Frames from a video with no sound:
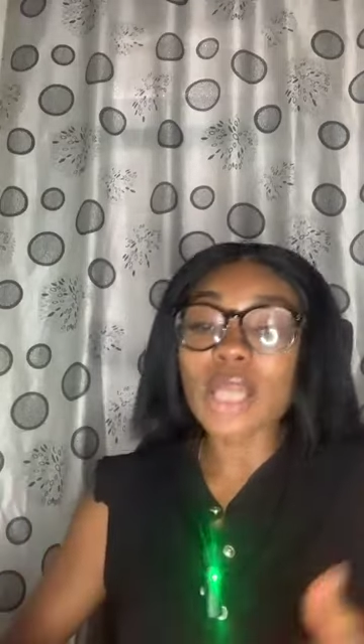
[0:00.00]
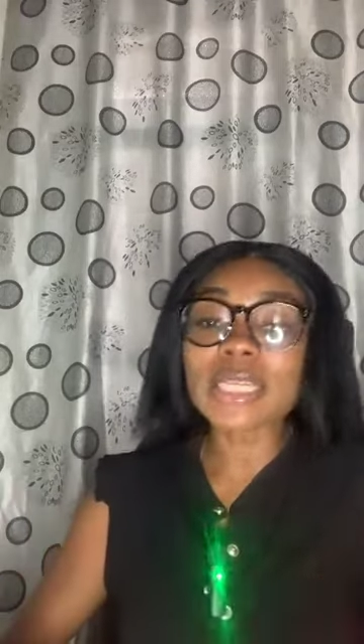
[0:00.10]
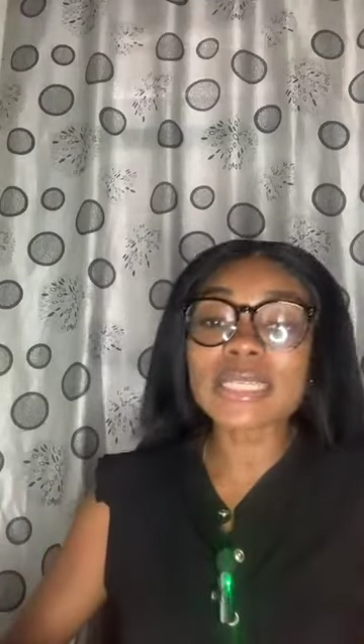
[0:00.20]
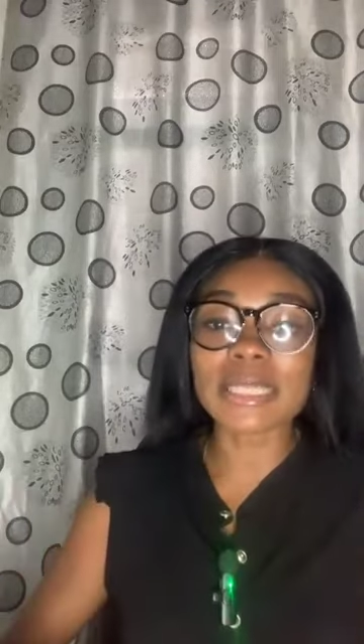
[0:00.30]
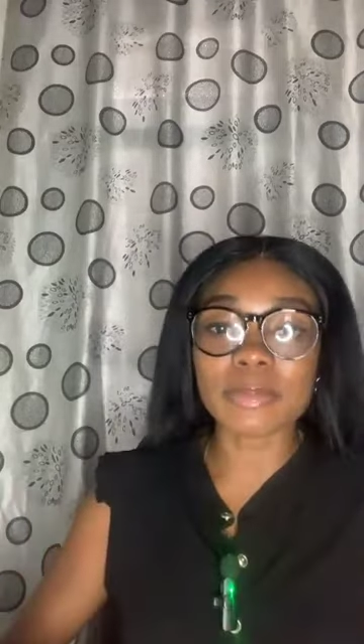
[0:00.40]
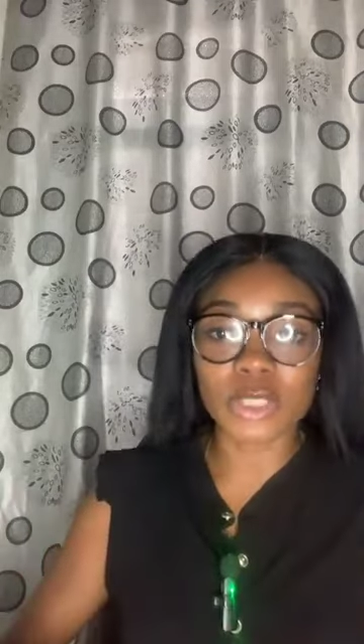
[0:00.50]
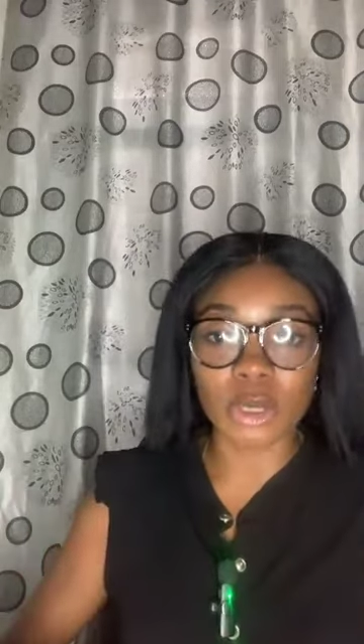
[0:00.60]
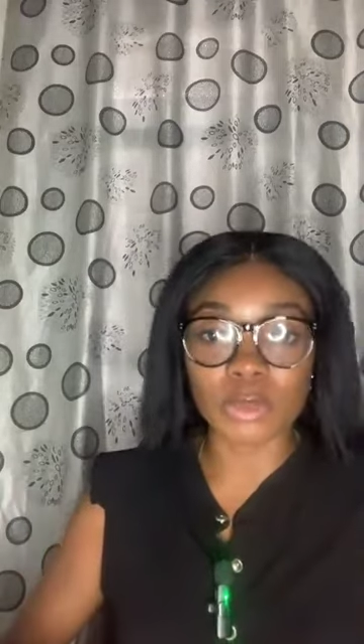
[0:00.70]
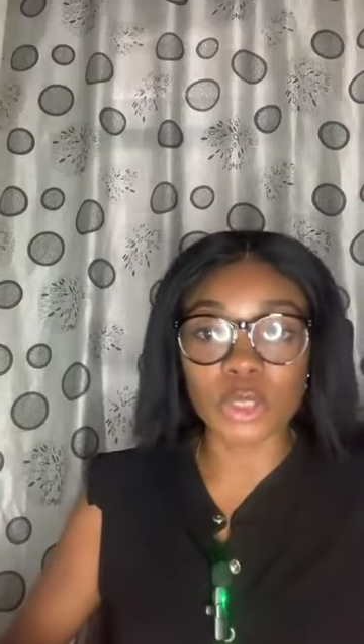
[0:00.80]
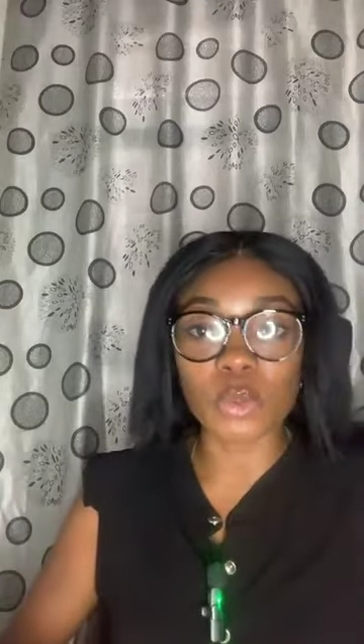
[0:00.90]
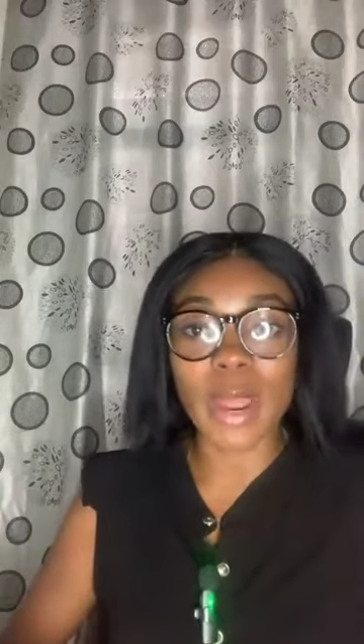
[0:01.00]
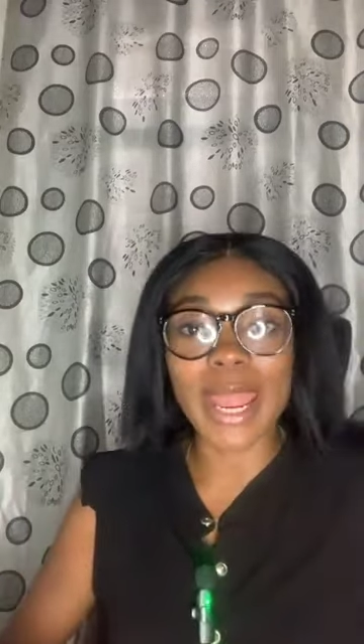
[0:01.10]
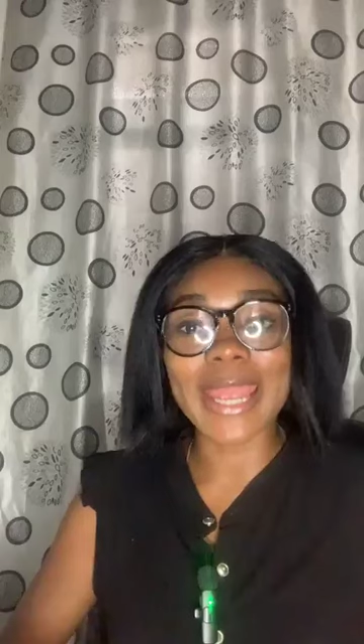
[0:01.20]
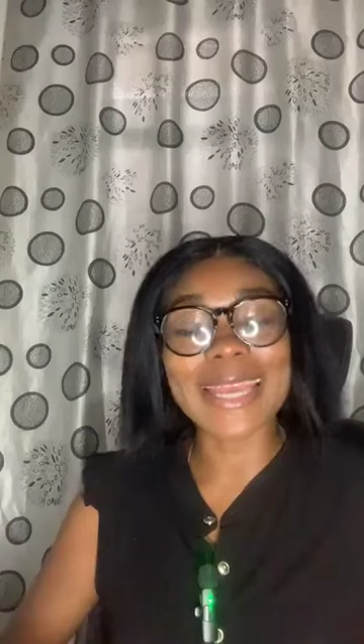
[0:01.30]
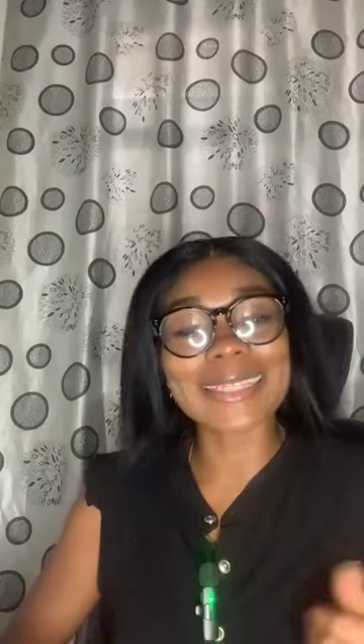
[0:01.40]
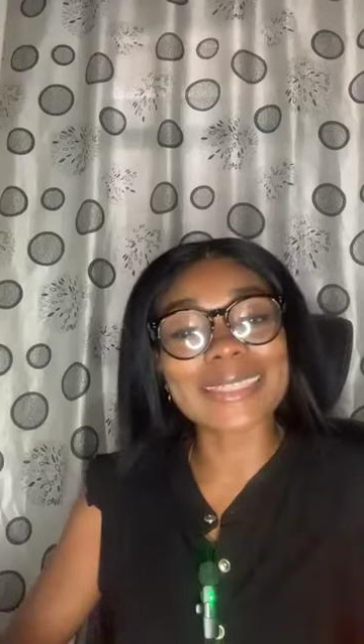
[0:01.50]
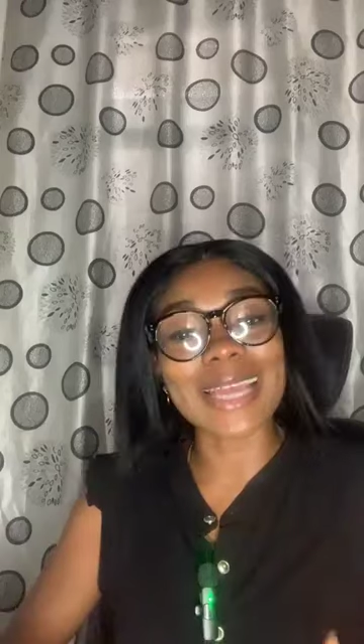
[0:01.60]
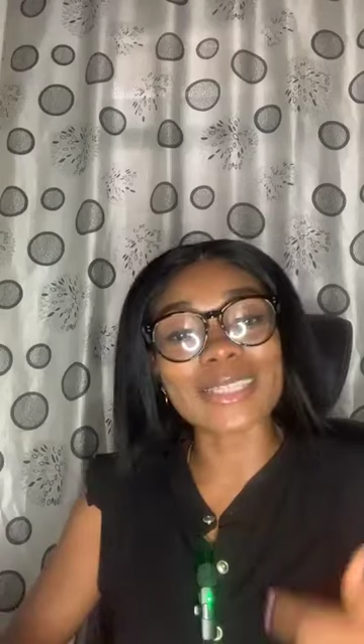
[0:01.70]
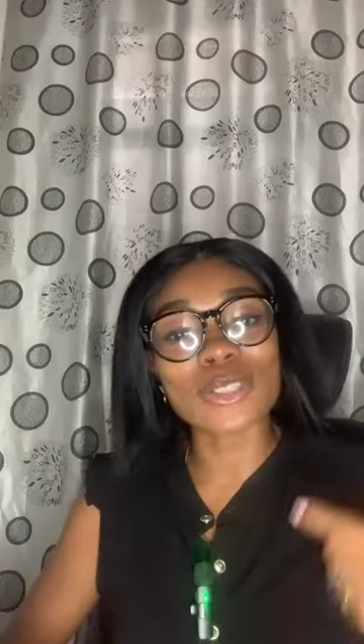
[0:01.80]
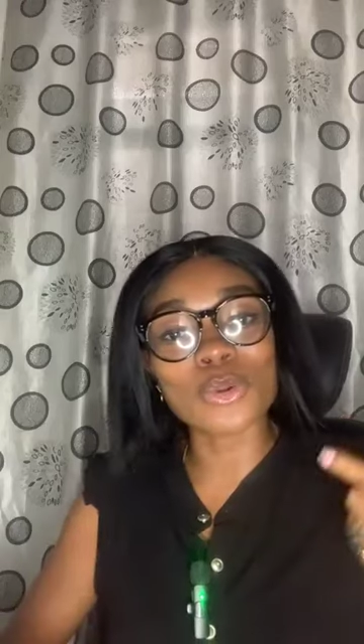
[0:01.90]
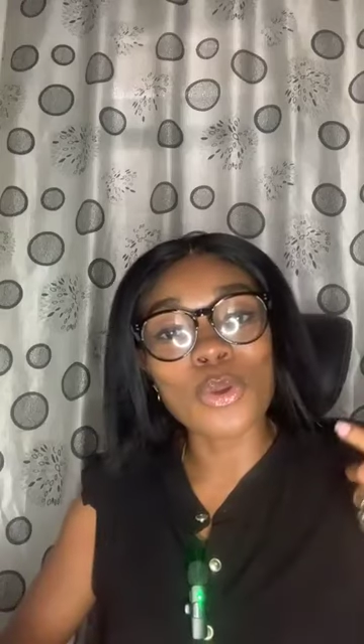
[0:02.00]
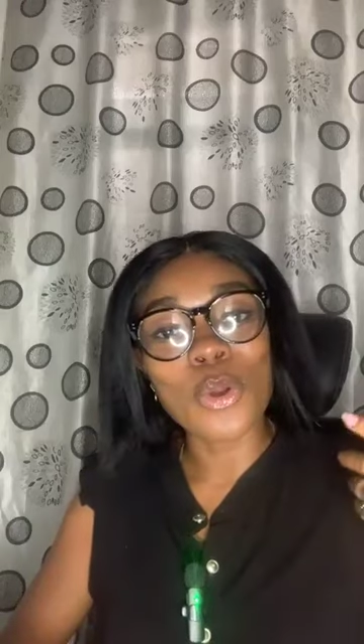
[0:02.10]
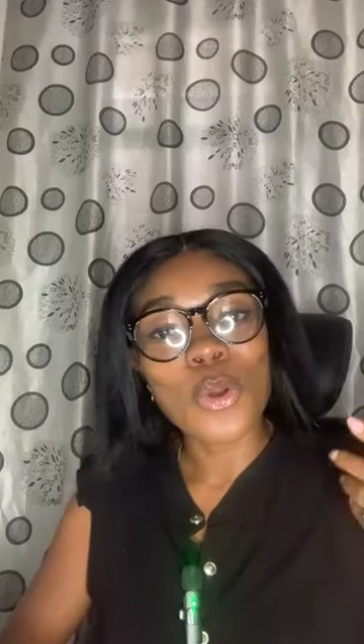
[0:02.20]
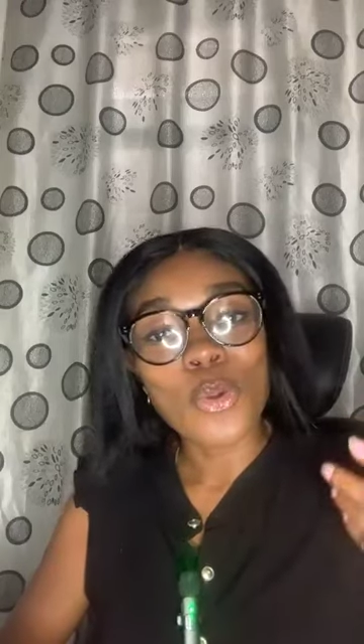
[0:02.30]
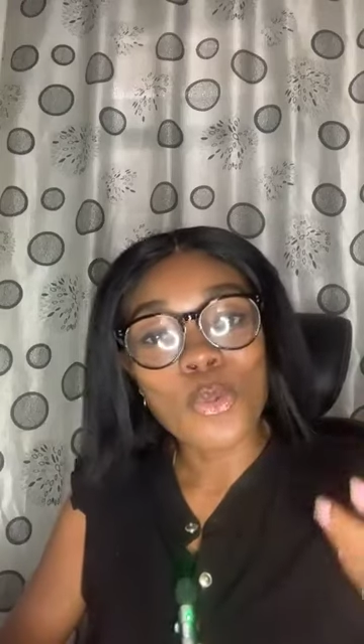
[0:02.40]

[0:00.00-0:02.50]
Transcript: other symptoms where it starts to